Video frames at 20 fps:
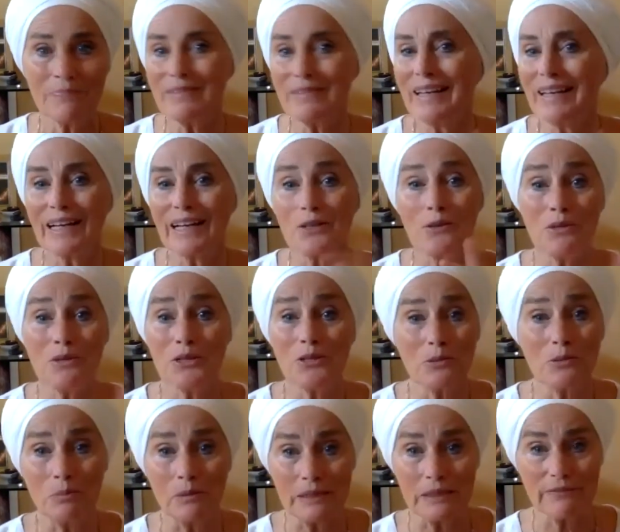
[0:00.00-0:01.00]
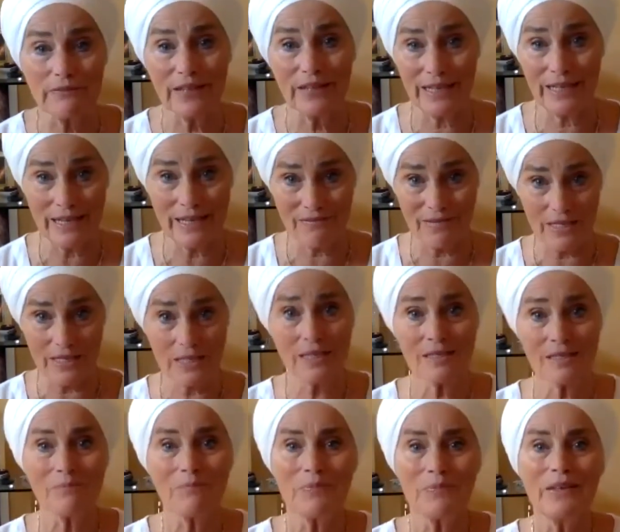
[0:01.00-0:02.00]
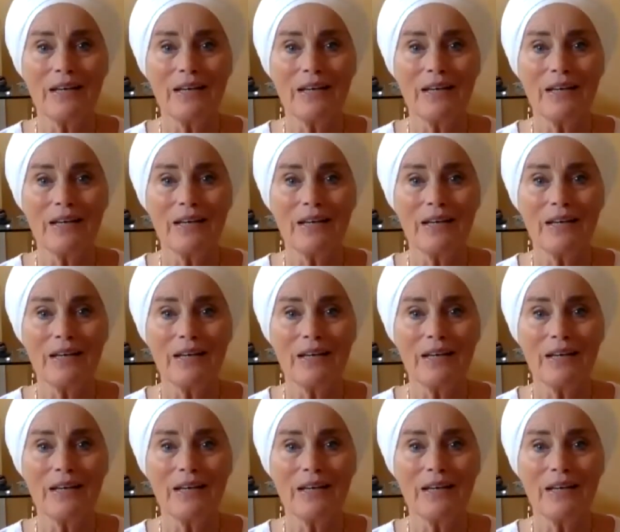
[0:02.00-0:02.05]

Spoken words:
And I don't want you to believe any of this.